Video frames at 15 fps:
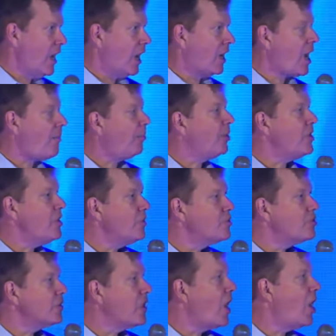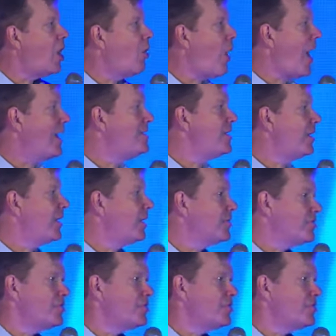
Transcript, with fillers: A couple of years ago, I did a